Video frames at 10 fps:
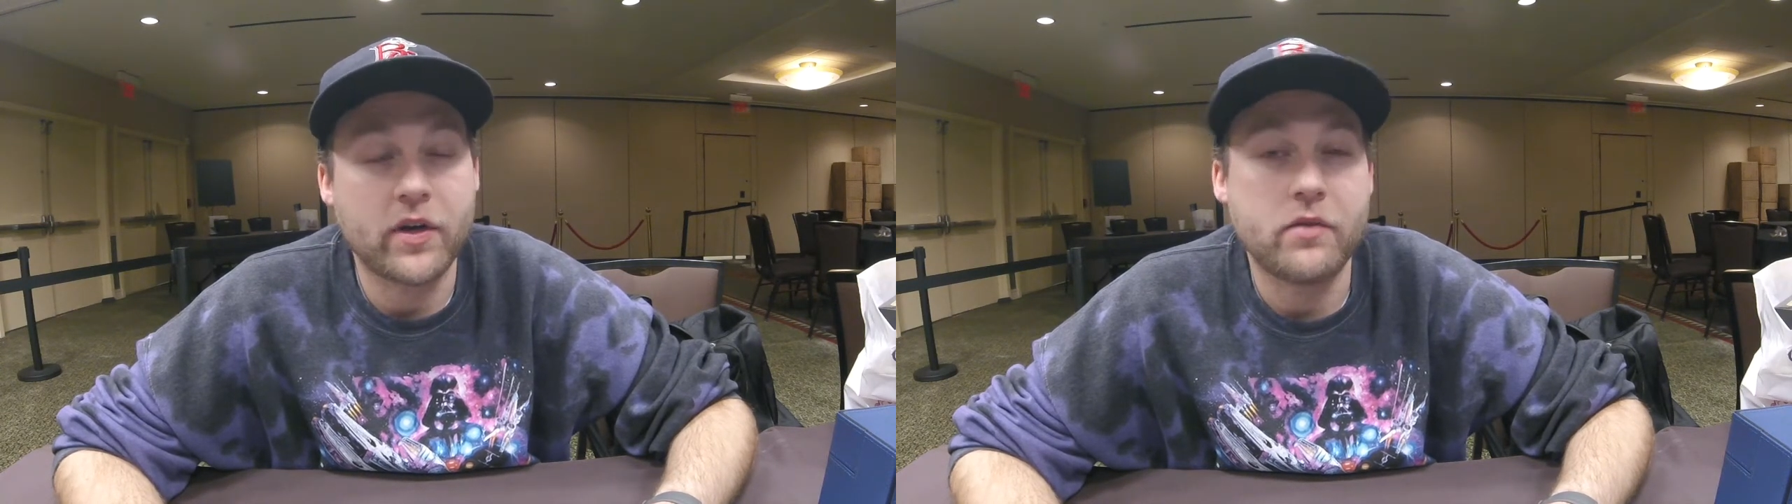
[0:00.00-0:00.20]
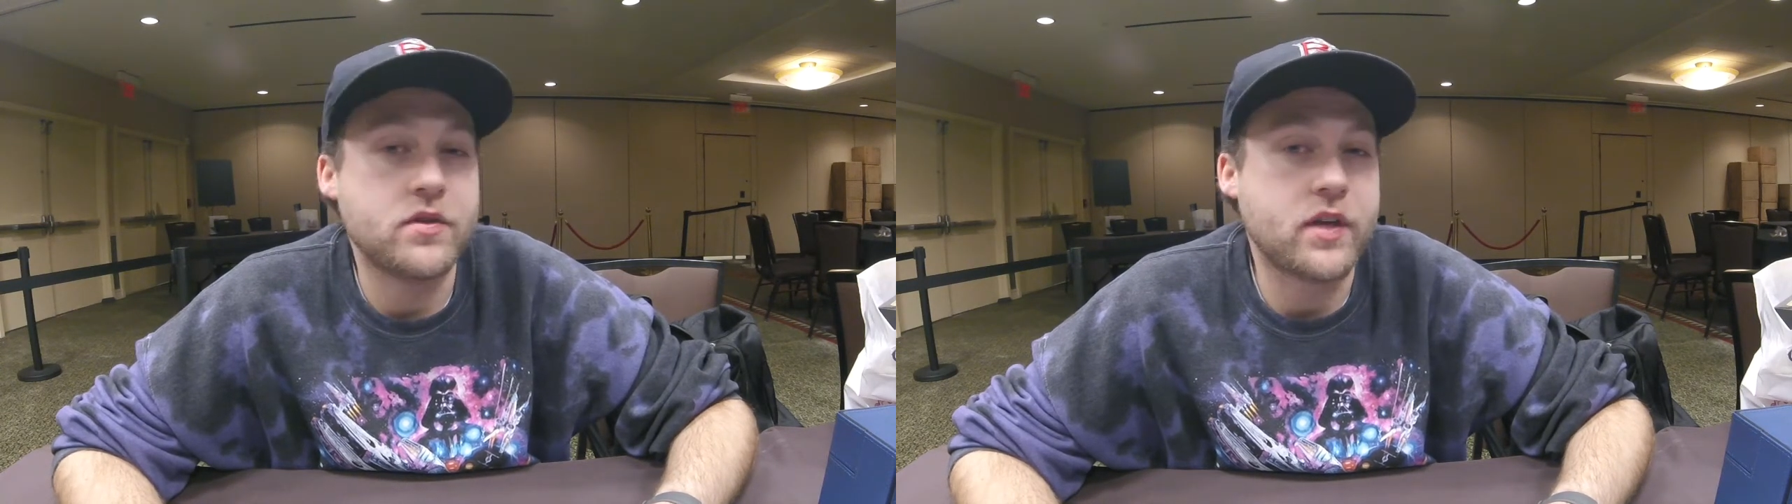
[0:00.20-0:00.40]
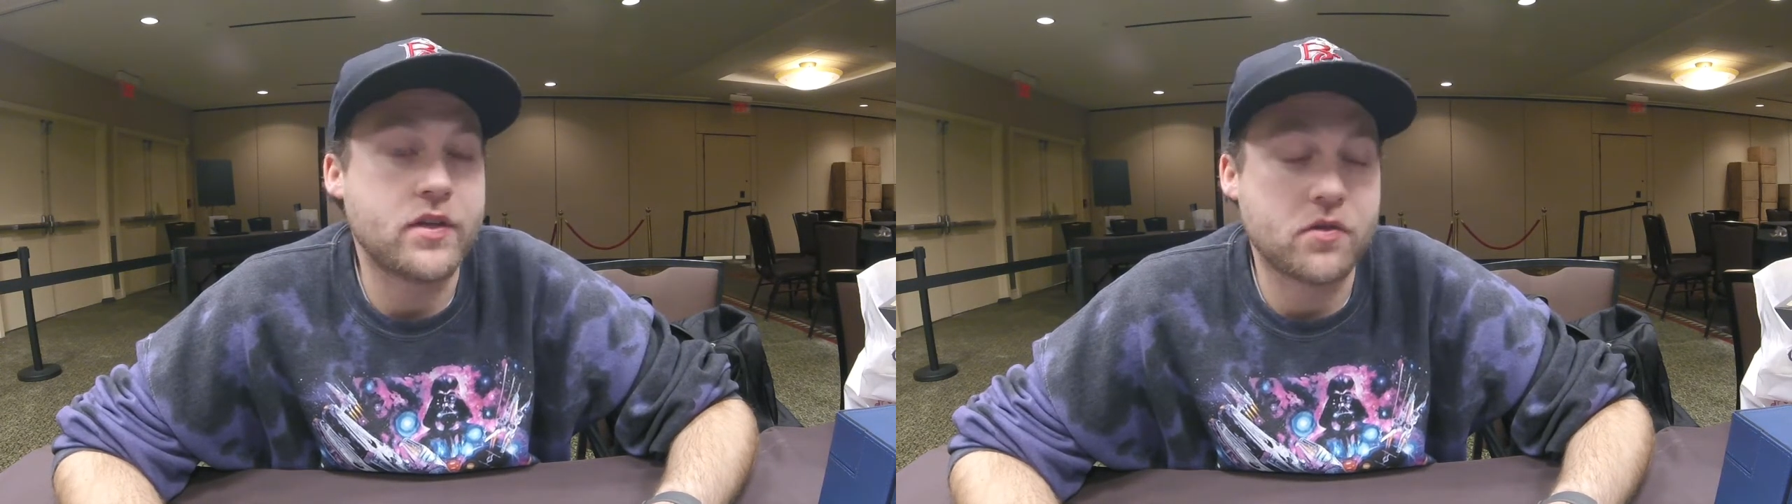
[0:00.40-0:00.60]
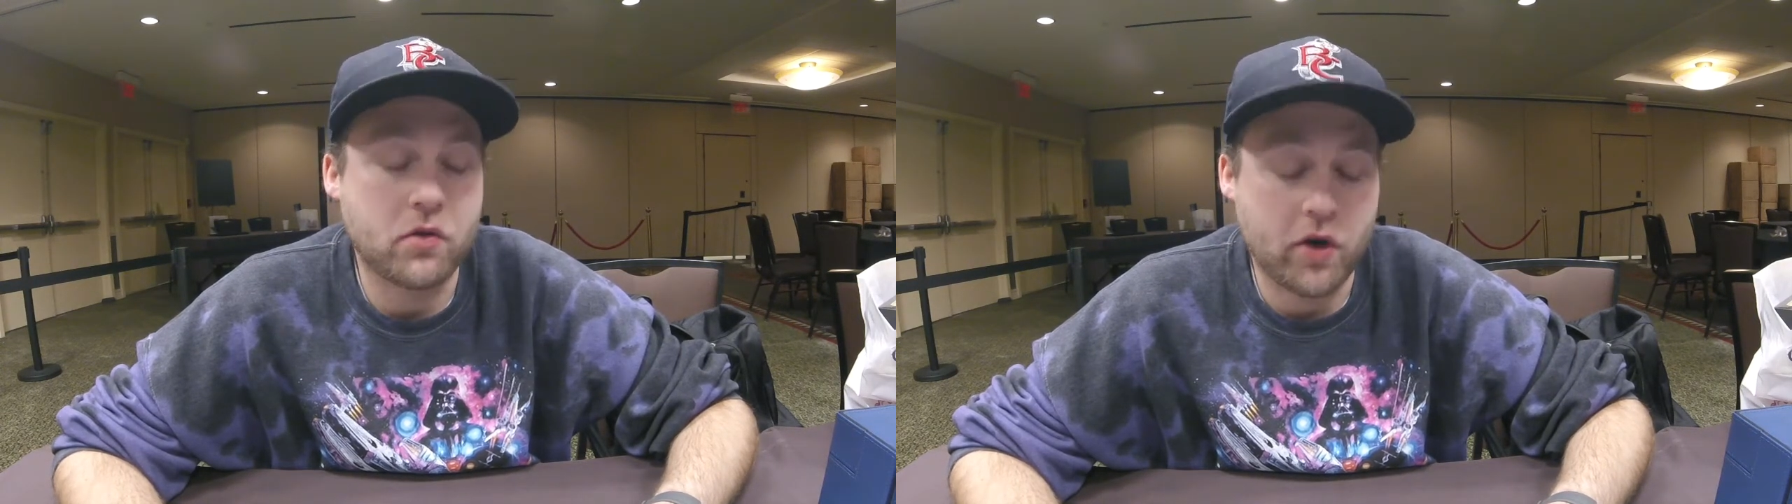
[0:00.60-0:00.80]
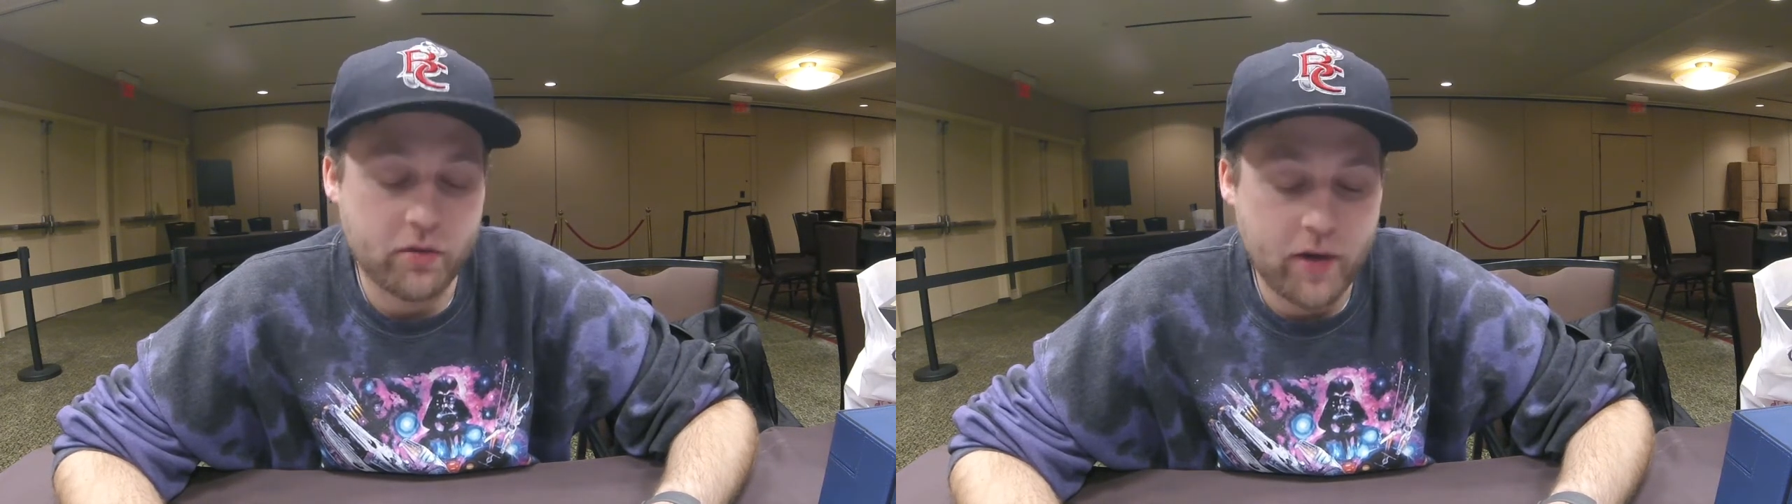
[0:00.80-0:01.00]
but he was on
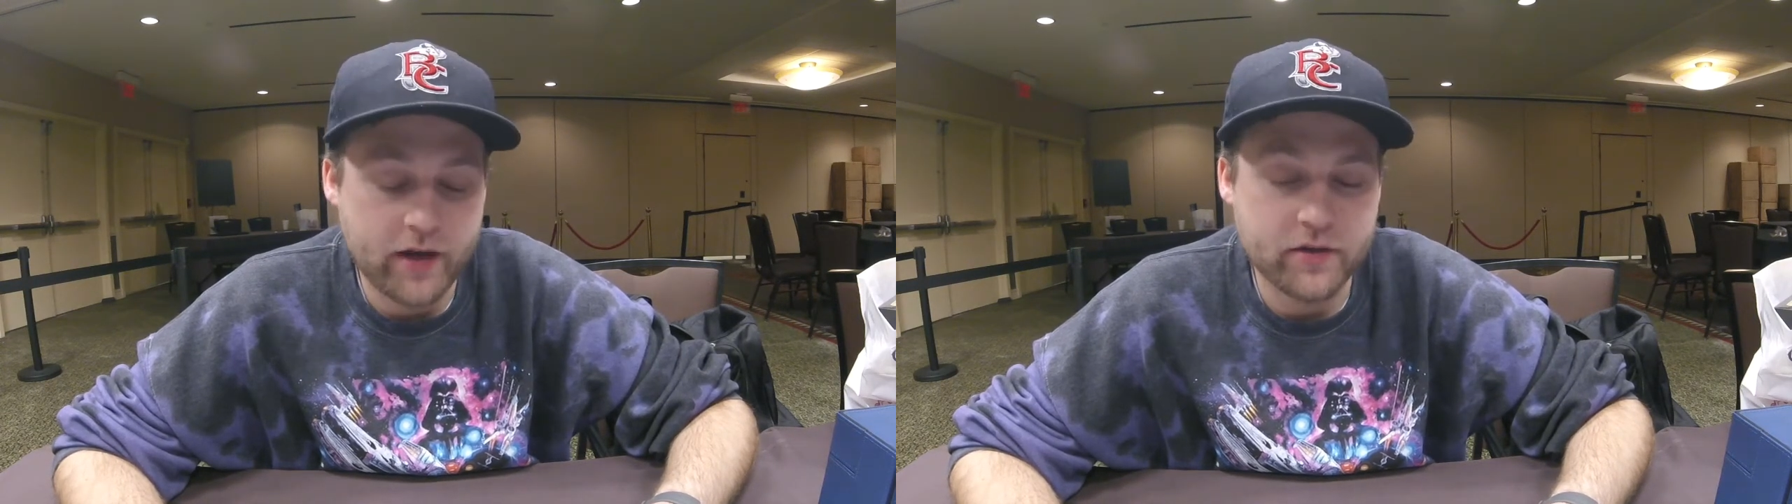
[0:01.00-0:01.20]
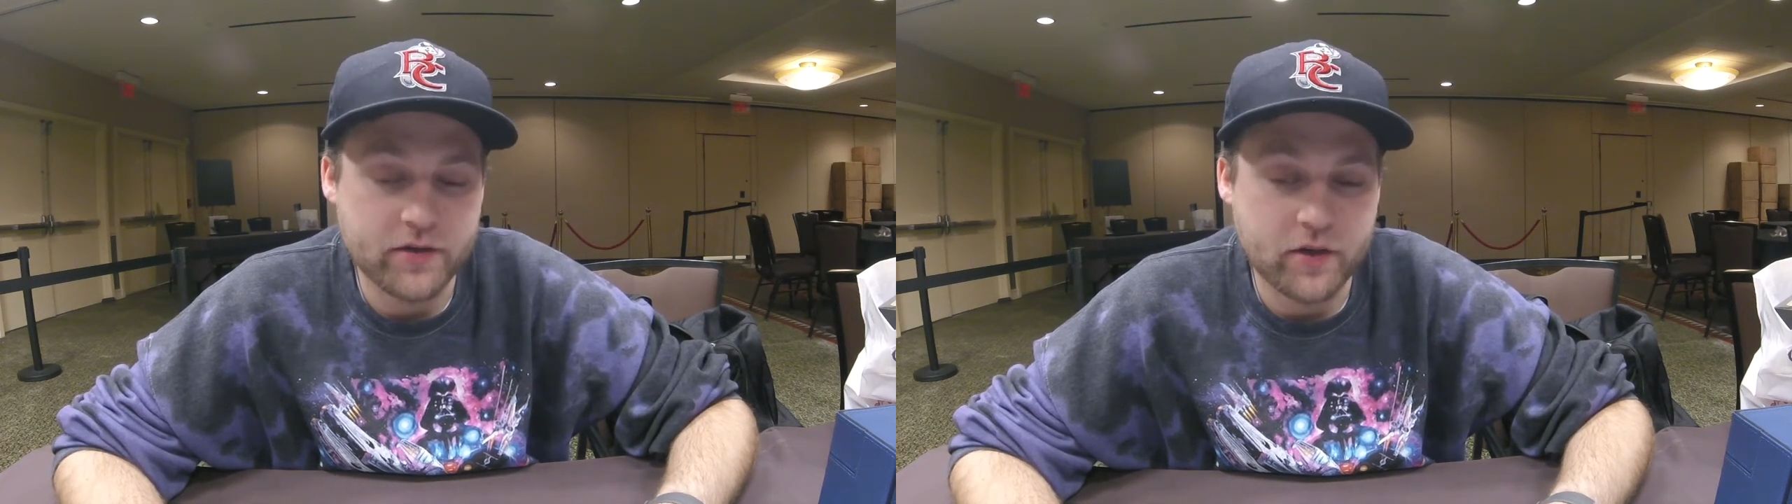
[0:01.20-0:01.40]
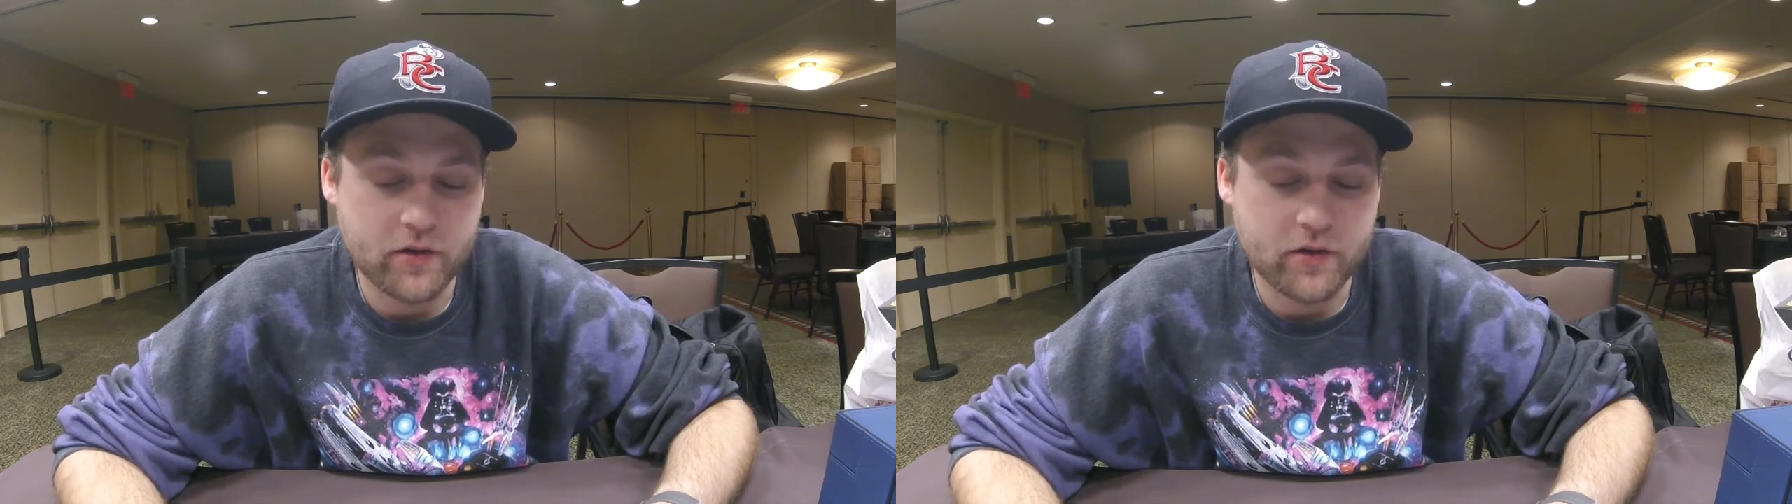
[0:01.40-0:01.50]
Zoroark Magnezone,